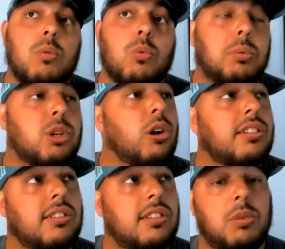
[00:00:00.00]
We're
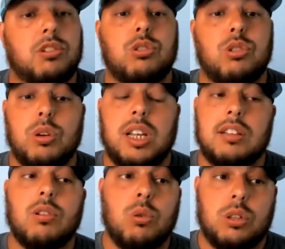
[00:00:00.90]
curious to see what you do
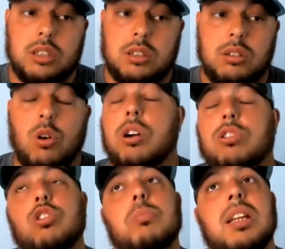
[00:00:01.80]
against
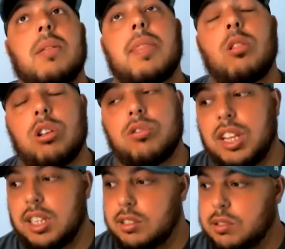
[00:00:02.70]
Las
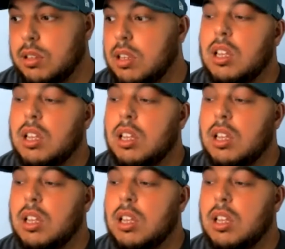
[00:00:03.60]
Vegas.